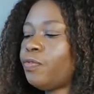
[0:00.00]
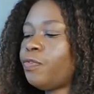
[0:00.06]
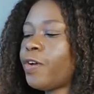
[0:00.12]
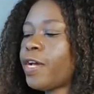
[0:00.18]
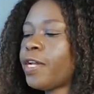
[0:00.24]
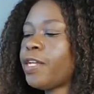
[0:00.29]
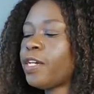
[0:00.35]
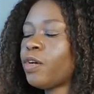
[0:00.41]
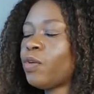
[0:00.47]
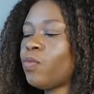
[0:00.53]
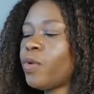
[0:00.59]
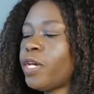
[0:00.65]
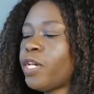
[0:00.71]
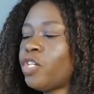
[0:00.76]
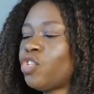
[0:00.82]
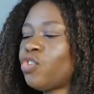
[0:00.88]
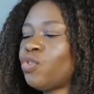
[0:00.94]
finding a
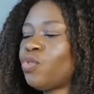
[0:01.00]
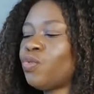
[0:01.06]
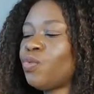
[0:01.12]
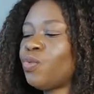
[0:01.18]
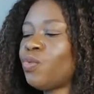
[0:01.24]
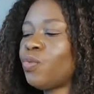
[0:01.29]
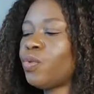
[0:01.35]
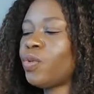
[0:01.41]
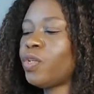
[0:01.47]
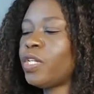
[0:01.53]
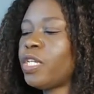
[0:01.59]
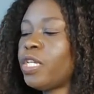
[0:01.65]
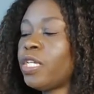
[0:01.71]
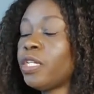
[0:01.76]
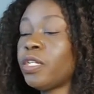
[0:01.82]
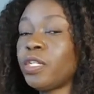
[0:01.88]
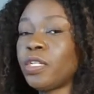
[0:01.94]
way to
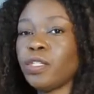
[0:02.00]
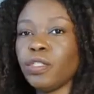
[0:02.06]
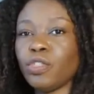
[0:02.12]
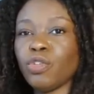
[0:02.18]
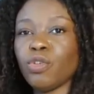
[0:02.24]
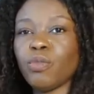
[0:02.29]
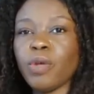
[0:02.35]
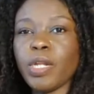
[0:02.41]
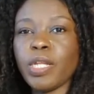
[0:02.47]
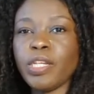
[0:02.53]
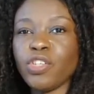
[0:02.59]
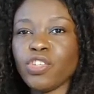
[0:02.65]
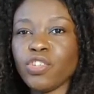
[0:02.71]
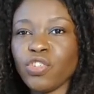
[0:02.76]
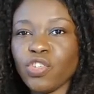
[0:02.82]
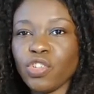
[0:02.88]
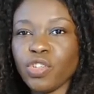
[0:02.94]
heal your
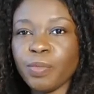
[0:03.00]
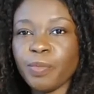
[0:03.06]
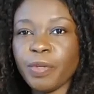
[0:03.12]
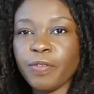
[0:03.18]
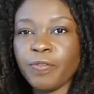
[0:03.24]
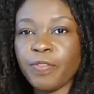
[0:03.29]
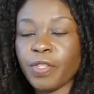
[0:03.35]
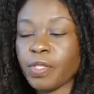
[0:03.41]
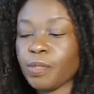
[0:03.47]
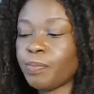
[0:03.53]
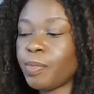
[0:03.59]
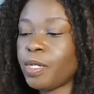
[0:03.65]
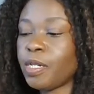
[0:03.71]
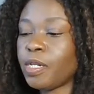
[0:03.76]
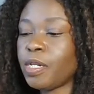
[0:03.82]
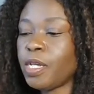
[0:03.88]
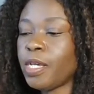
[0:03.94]
relationship if
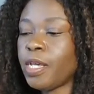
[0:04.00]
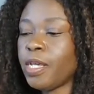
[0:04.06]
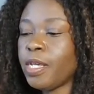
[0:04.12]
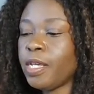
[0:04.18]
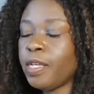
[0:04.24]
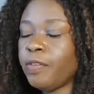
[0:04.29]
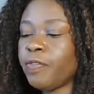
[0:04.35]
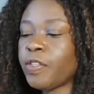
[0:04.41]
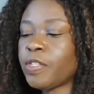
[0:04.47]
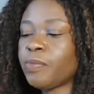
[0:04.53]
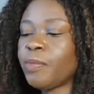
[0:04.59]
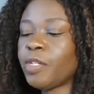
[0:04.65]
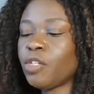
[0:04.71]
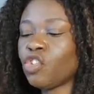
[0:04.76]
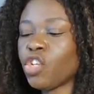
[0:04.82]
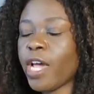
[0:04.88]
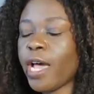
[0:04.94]
it's
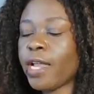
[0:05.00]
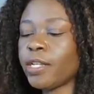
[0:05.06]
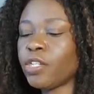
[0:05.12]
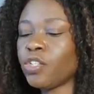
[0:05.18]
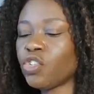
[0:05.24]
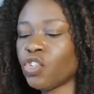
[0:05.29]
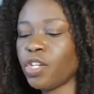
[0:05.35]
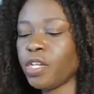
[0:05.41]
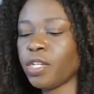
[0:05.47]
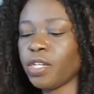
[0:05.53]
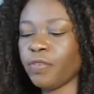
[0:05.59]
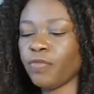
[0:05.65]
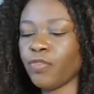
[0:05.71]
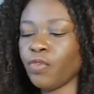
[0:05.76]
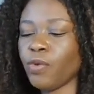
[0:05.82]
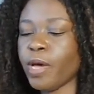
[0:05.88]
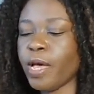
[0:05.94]
been challenging,
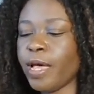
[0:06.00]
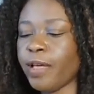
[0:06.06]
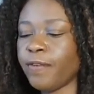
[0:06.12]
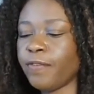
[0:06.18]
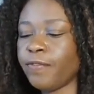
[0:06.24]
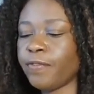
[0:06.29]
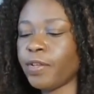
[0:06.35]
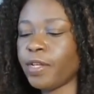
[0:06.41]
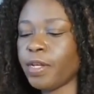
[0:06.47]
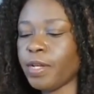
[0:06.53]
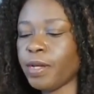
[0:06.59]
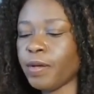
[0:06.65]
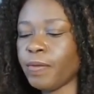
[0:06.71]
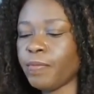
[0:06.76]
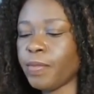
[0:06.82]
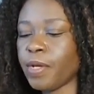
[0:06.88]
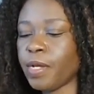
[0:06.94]
if you have
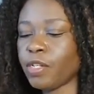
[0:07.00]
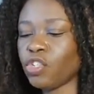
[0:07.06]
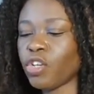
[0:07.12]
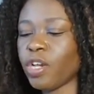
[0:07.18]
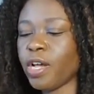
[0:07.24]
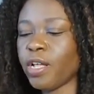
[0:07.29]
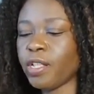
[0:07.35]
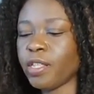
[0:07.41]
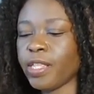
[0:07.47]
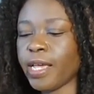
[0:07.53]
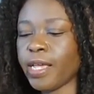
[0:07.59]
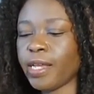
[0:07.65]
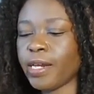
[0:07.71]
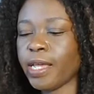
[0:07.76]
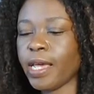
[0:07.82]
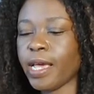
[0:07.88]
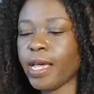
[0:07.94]
a child
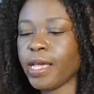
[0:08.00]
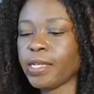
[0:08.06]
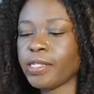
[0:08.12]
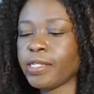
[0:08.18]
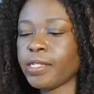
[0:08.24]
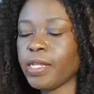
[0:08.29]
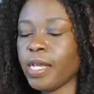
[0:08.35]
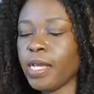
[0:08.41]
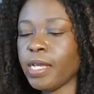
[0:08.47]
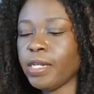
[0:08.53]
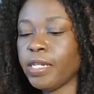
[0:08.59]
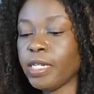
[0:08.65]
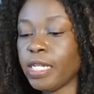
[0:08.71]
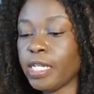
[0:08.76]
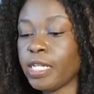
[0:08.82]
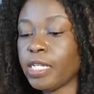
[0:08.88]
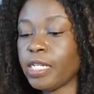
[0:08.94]
that has
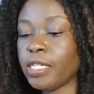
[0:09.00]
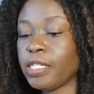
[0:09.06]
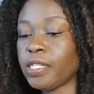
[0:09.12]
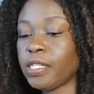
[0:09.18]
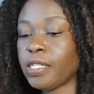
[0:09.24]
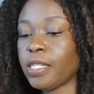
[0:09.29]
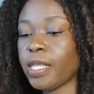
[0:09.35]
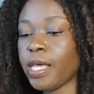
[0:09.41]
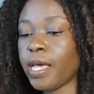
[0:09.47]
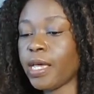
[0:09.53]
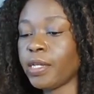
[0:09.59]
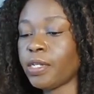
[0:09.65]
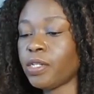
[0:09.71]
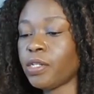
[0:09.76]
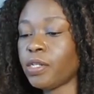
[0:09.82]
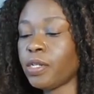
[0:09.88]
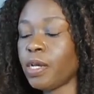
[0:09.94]
needs
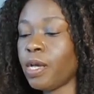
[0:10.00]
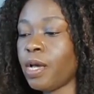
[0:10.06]
that